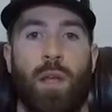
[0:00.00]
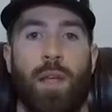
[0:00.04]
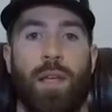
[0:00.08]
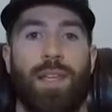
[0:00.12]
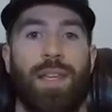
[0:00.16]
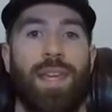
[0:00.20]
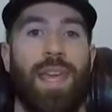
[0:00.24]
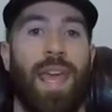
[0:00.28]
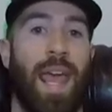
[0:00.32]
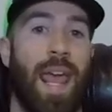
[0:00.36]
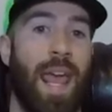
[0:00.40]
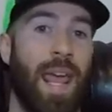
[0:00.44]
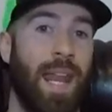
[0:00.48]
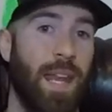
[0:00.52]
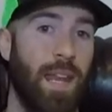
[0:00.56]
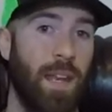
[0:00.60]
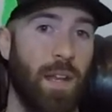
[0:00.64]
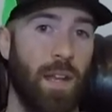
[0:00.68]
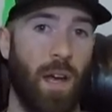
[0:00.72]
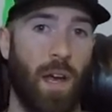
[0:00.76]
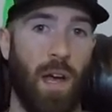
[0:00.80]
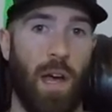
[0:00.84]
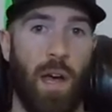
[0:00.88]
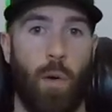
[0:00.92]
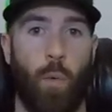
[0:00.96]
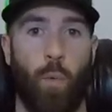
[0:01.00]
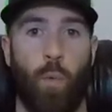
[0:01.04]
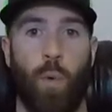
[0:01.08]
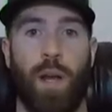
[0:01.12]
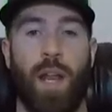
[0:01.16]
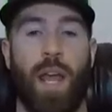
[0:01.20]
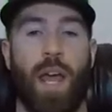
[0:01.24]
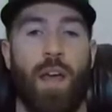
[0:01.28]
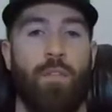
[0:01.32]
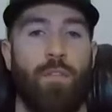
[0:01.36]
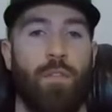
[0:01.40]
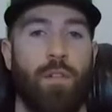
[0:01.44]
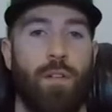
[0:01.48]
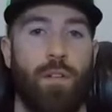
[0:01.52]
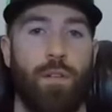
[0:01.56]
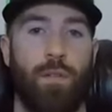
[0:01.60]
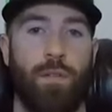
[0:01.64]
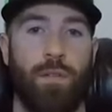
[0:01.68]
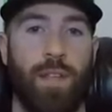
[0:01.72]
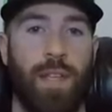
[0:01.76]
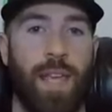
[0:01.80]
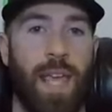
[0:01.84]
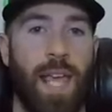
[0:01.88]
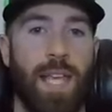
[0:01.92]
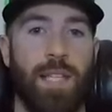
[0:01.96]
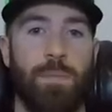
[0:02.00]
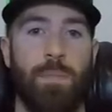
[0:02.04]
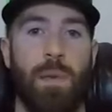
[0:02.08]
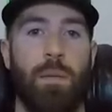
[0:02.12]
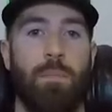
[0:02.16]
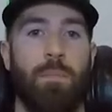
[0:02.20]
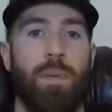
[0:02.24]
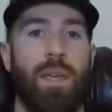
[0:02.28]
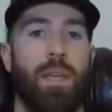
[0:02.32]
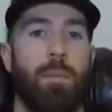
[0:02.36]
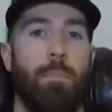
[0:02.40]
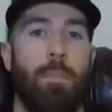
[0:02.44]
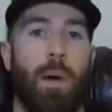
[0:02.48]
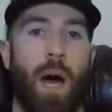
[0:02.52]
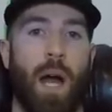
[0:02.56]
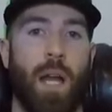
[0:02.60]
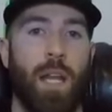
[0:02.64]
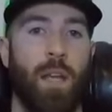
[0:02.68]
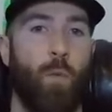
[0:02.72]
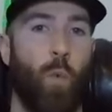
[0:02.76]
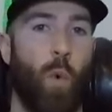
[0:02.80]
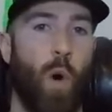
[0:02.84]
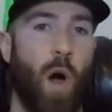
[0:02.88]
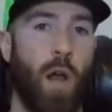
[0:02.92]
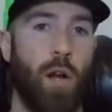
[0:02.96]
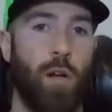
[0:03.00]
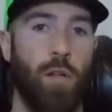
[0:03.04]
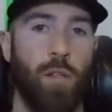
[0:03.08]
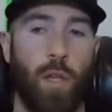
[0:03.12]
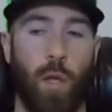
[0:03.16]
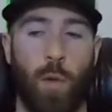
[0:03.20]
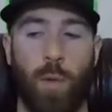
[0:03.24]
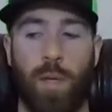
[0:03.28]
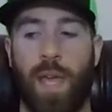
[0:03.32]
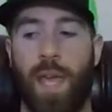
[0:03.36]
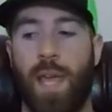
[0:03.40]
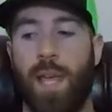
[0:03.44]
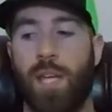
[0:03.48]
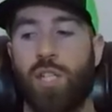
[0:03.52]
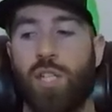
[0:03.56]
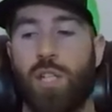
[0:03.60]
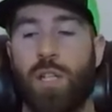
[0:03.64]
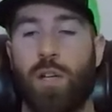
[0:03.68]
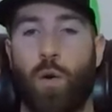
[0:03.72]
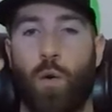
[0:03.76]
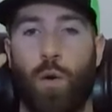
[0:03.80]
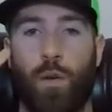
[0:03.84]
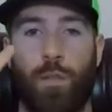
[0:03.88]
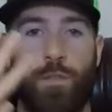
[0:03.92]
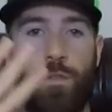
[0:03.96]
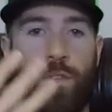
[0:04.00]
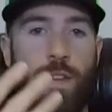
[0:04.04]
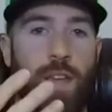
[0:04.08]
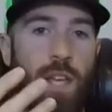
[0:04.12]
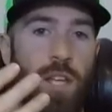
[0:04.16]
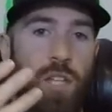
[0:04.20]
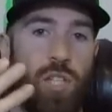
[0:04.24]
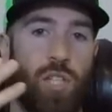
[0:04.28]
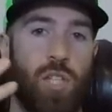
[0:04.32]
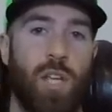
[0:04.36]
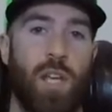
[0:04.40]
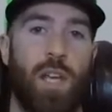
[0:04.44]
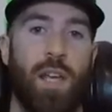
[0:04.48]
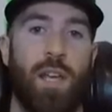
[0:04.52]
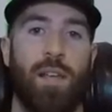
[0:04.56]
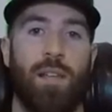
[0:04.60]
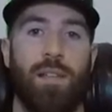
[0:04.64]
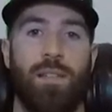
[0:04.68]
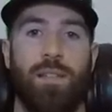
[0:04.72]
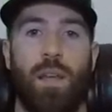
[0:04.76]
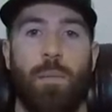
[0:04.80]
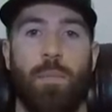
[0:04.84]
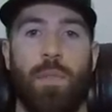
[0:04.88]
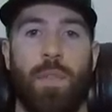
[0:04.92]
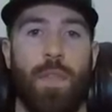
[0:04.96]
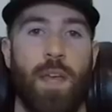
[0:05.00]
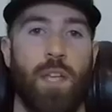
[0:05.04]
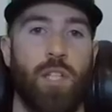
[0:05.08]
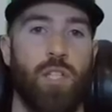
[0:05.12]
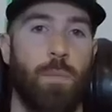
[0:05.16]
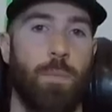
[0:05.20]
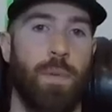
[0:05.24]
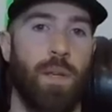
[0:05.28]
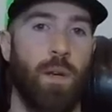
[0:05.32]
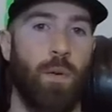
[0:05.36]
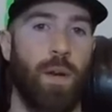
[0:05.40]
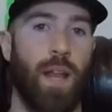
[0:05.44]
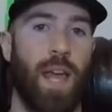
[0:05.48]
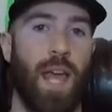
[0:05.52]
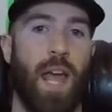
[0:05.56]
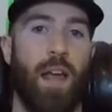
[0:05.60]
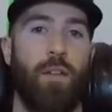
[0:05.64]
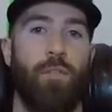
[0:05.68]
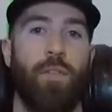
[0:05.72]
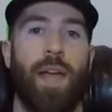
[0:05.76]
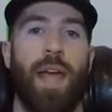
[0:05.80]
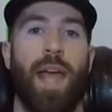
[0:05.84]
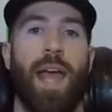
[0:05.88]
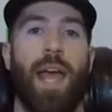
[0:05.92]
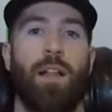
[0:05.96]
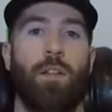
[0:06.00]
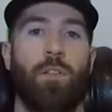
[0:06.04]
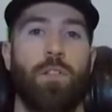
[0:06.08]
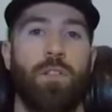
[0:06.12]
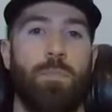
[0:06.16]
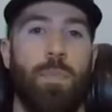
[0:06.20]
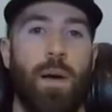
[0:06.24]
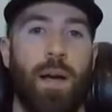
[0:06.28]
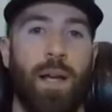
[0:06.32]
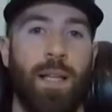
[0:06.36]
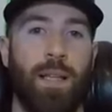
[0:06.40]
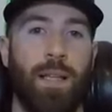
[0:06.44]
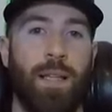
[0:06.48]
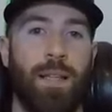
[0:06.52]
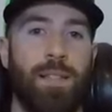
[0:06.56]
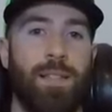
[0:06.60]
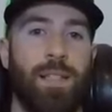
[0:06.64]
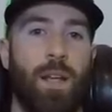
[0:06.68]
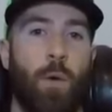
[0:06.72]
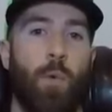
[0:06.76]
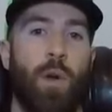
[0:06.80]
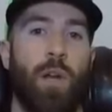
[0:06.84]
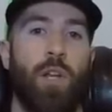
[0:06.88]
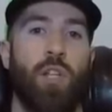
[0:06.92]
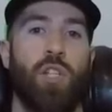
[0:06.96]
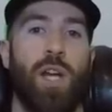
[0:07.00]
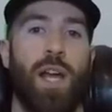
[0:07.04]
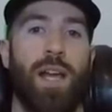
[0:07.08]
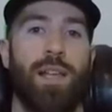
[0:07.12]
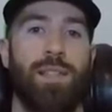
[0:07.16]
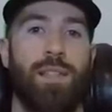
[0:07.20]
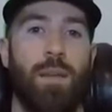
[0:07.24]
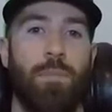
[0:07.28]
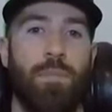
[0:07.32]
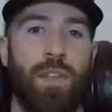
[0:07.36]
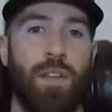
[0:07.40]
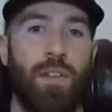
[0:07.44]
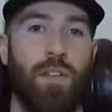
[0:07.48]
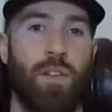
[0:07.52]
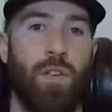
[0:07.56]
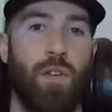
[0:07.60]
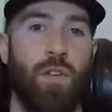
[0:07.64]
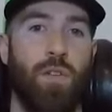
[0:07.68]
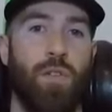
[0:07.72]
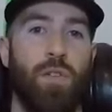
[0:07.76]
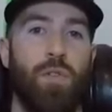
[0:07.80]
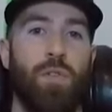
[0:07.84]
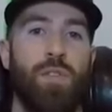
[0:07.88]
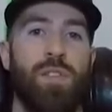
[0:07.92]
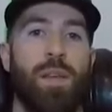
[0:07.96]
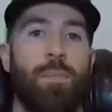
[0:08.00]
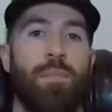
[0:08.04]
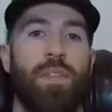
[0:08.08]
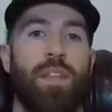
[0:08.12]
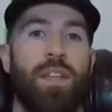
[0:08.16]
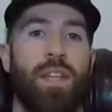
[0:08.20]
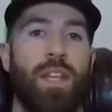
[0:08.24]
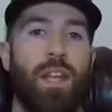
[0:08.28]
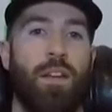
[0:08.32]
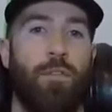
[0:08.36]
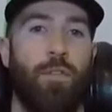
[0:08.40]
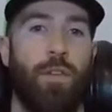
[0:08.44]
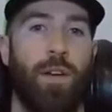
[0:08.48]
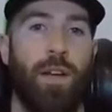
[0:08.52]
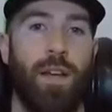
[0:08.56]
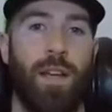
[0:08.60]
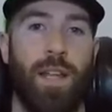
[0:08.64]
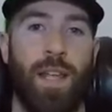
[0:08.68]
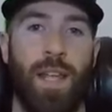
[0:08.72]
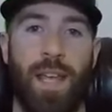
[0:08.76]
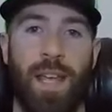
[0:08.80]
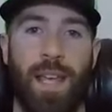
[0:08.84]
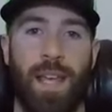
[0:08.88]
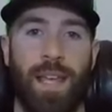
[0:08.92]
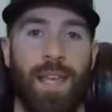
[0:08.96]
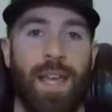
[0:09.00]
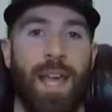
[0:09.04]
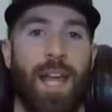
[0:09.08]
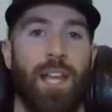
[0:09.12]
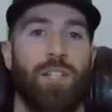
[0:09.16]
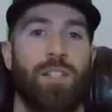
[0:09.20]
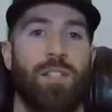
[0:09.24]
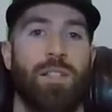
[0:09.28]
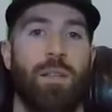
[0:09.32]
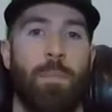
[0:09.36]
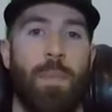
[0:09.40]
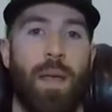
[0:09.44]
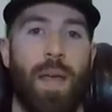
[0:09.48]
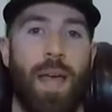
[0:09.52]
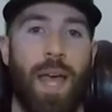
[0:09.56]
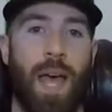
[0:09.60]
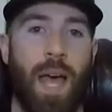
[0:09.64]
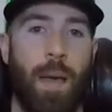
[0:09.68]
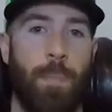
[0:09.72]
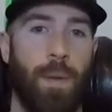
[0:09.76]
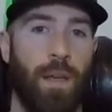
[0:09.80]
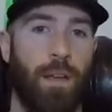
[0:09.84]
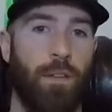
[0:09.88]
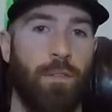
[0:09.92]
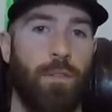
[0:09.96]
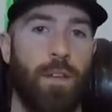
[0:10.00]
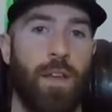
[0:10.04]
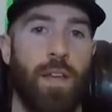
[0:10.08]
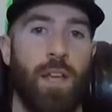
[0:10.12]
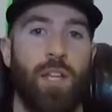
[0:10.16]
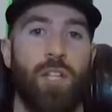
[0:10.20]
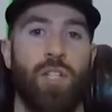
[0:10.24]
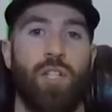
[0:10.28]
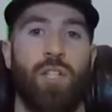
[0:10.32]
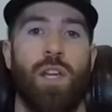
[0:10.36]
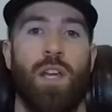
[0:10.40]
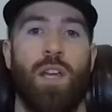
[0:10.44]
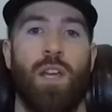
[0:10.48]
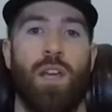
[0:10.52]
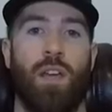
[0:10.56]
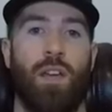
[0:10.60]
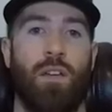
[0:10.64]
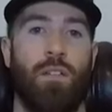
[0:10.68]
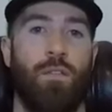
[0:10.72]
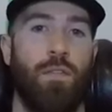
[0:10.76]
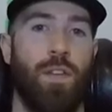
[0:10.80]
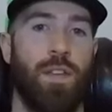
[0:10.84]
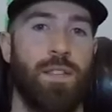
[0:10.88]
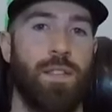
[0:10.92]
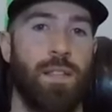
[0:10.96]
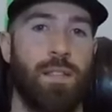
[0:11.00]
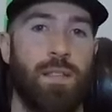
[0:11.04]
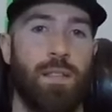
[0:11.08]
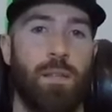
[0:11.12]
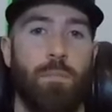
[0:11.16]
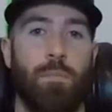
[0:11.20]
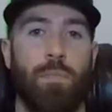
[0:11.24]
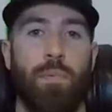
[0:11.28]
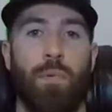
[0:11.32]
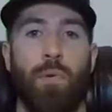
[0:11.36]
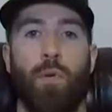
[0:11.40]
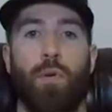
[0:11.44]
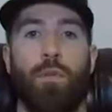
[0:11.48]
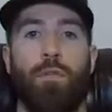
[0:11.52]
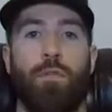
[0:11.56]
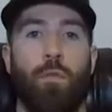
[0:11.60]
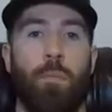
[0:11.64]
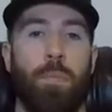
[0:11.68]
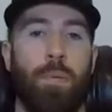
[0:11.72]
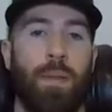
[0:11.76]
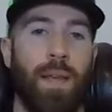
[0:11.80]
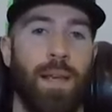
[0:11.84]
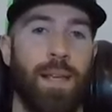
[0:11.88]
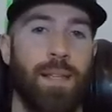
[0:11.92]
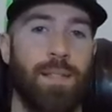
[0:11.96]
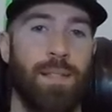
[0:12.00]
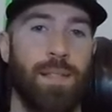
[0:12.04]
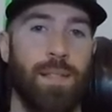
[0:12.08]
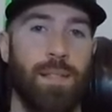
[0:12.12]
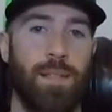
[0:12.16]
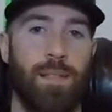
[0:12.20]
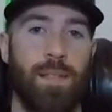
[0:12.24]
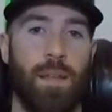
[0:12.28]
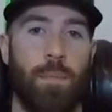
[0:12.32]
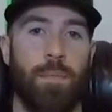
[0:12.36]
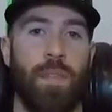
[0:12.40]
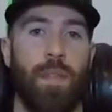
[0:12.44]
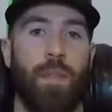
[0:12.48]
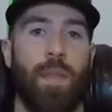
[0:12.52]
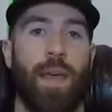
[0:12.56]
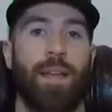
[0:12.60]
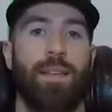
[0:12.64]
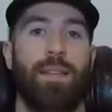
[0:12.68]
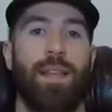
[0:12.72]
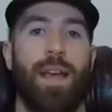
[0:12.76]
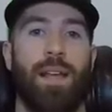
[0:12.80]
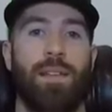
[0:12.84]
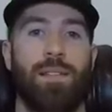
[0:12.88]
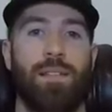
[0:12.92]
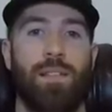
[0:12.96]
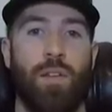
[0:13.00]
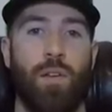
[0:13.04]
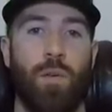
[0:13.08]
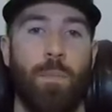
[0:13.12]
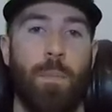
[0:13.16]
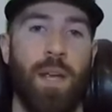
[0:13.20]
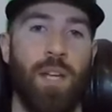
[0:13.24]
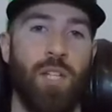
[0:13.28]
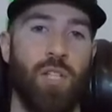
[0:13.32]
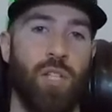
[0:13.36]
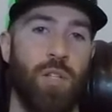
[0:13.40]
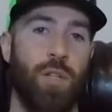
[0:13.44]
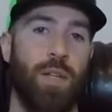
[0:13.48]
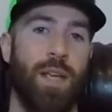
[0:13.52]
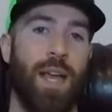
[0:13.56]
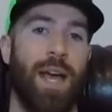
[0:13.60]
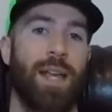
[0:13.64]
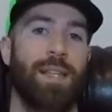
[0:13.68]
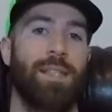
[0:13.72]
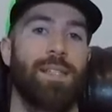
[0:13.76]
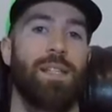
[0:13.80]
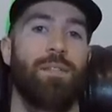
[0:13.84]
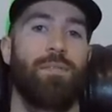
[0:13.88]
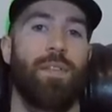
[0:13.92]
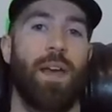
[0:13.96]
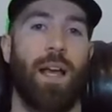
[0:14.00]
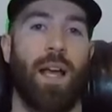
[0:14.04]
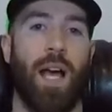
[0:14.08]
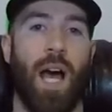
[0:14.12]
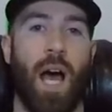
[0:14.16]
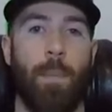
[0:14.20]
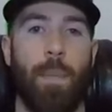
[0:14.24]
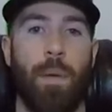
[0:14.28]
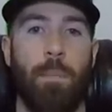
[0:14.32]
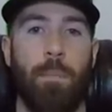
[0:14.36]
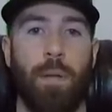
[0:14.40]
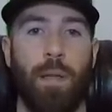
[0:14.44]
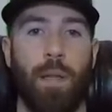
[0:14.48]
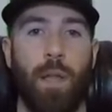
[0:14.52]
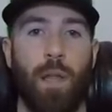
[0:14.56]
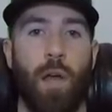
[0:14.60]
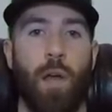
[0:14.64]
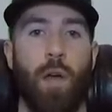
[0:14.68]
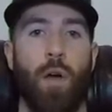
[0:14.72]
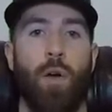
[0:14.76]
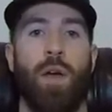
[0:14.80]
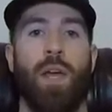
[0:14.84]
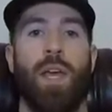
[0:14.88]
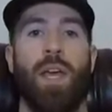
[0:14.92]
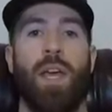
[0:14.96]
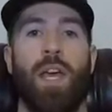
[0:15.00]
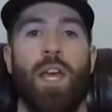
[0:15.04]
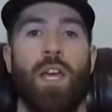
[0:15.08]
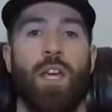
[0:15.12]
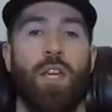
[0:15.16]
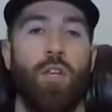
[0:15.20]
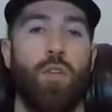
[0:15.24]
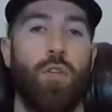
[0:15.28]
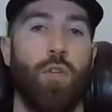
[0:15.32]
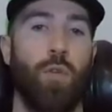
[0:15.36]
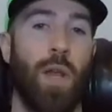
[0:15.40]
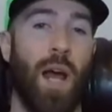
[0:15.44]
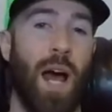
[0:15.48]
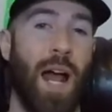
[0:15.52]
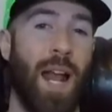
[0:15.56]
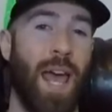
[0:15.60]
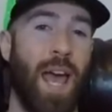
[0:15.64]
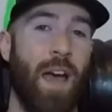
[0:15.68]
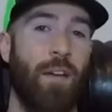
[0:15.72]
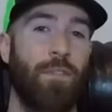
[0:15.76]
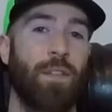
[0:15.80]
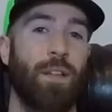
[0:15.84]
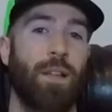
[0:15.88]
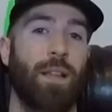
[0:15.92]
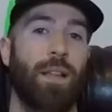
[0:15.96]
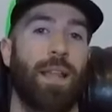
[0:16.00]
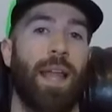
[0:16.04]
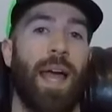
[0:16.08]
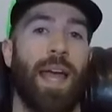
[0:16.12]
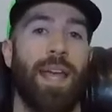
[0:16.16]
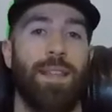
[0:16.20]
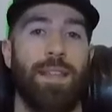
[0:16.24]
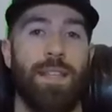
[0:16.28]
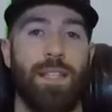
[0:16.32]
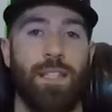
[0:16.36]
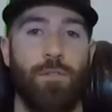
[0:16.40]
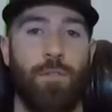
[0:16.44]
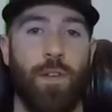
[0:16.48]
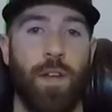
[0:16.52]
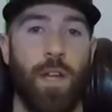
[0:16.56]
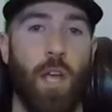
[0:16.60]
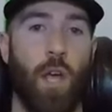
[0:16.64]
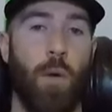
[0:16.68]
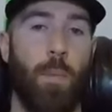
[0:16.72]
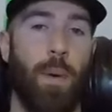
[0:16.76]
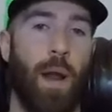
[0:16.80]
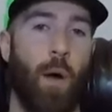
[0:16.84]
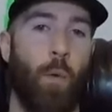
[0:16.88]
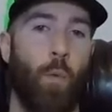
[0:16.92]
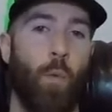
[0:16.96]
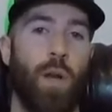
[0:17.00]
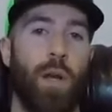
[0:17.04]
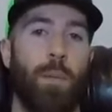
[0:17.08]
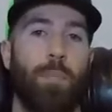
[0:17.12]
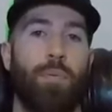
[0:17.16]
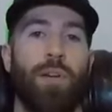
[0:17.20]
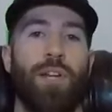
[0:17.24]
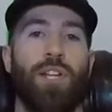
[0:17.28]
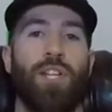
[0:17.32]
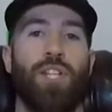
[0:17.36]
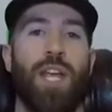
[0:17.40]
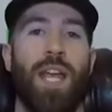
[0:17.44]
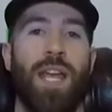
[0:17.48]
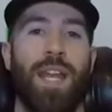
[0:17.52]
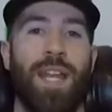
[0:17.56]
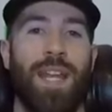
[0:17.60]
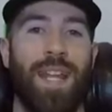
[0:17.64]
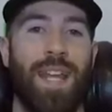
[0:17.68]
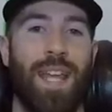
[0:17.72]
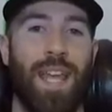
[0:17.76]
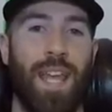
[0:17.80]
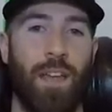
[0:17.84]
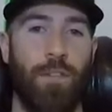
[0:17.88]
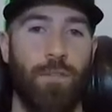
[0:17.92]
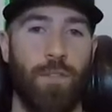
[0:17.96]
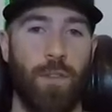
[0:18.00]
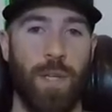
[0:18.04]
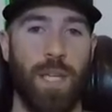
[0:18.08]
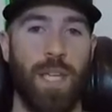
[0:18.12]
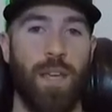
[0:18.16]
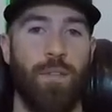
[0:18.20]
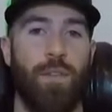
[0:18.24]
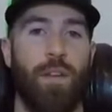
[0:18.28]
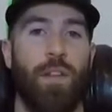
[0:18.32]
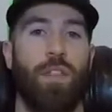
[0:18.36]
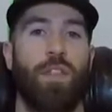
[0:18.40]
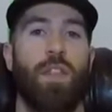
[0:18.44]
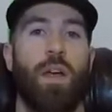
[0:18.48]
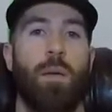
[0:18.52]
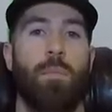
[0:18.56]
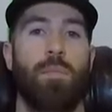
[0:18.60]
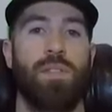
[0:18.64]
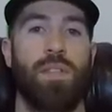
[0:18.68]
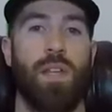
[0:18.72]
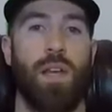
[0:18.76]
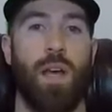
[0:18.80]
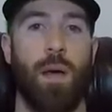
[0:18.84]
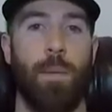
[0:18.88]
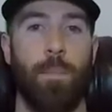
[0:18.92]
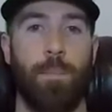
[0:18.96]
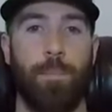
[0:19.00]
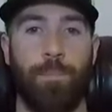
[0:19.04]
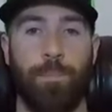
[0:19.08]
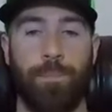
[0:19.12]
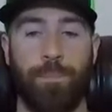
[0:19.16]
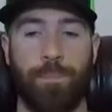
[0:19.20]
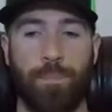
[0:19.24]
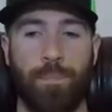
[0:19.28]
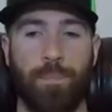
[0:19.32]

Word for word: Canada, whatever the case may be, body of water, location, or fish. Something that should be on every angler's bucket list. I want to try something new, do something different, catch some epic fish, visit some beautiful places, something like that. So make sure you guys leave that comment below. You do not have to like this video, but I would appreciate it if you give it a thumbs up.